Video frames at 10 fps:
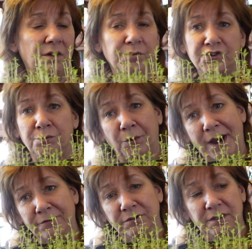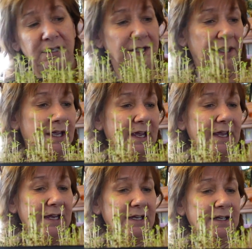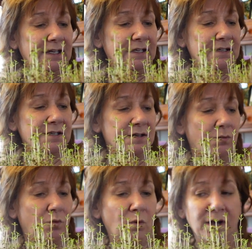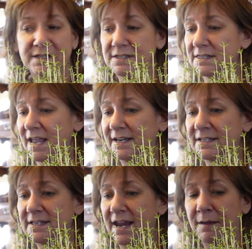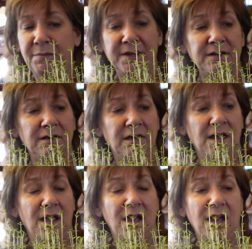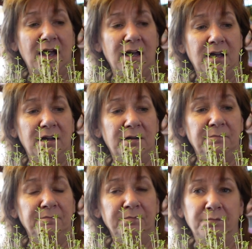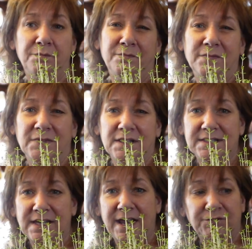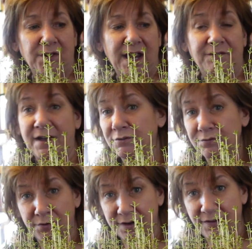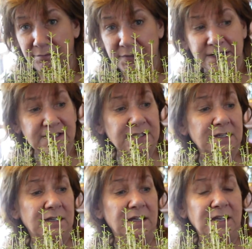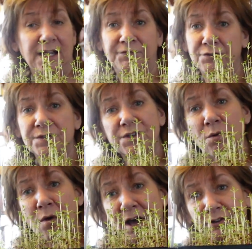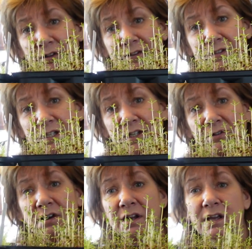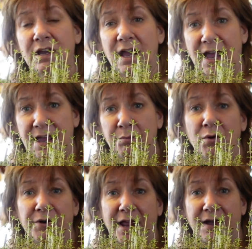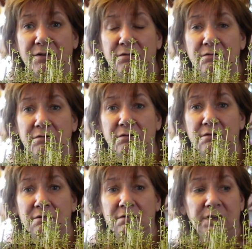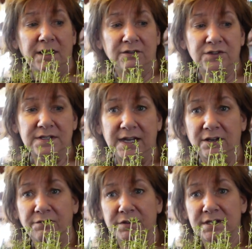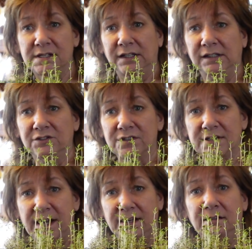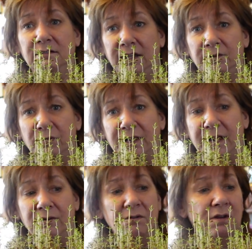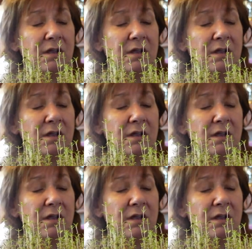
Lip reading: richer brown. And once that has happened, let's say after a half hour, 45 minutes, if there's still water left in here, I pour it out. I'll just take it over the sink and just kind of let it run out.